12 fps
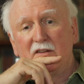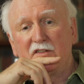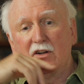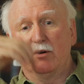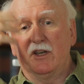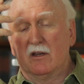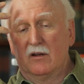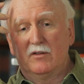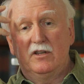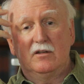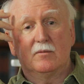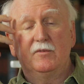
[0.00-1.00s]
So he could
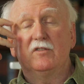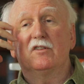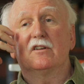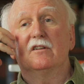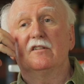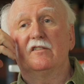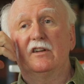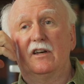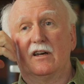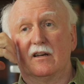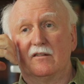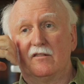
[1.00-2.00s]
only hear music in his
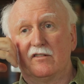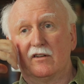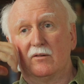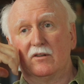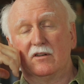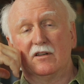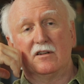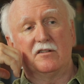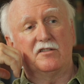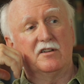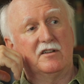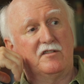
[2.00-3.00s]
head. So, it, in a
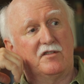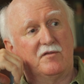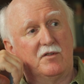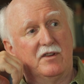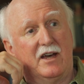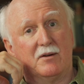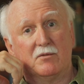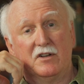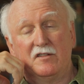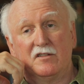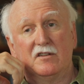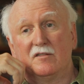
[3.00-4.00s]
sense, for that
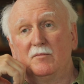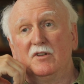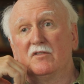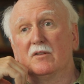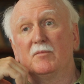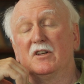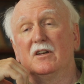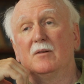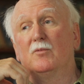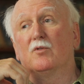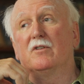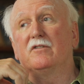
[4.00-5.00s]
reason, his music
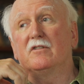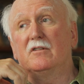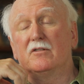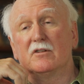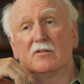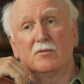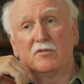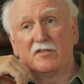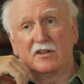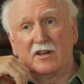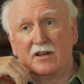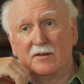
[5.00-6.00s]
became more interior. It
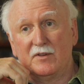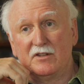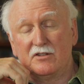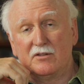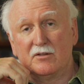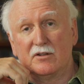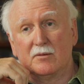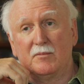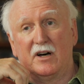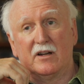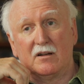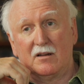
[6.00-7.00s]
was a kind of interior
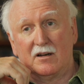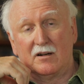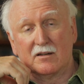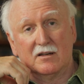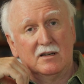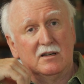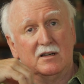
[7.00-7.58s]
monologue